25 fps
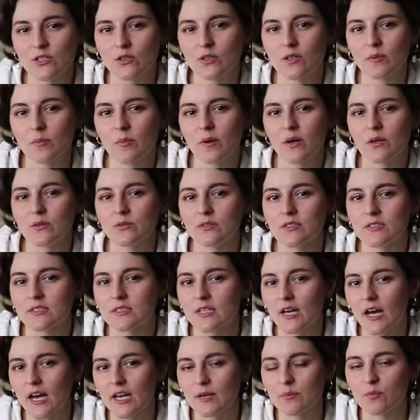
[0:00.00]
this is all
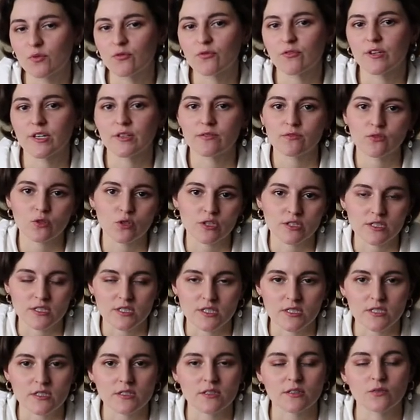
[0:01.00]
about the type of
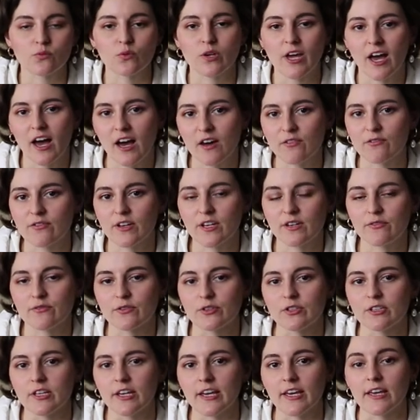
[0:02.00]
influences that we
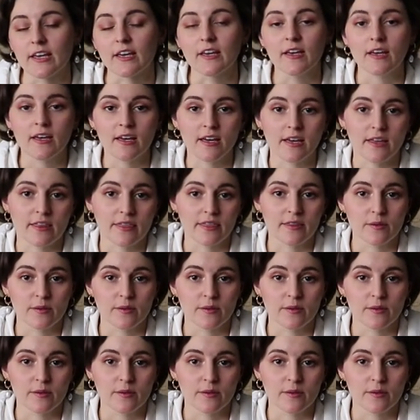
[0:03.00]
have every day